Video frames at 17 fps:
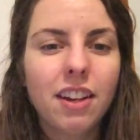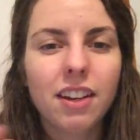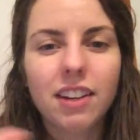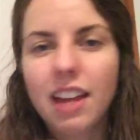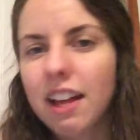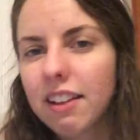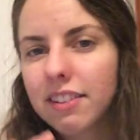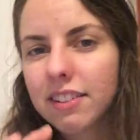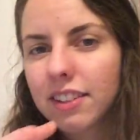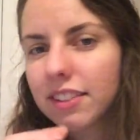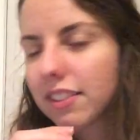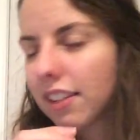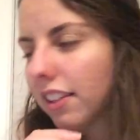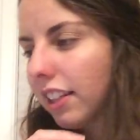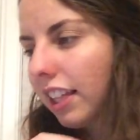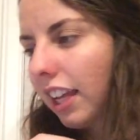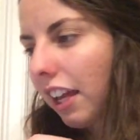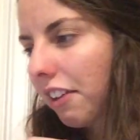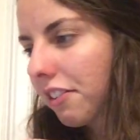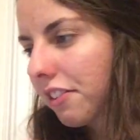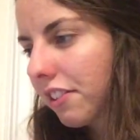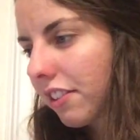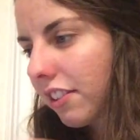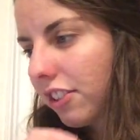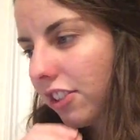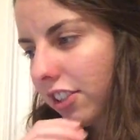analysis, nothing
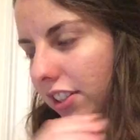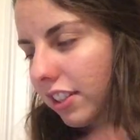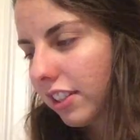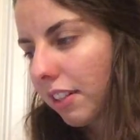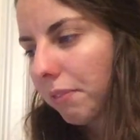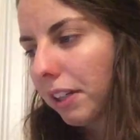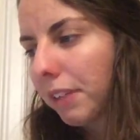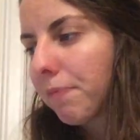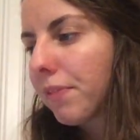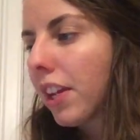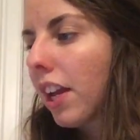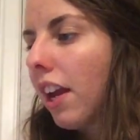else. Just a summary.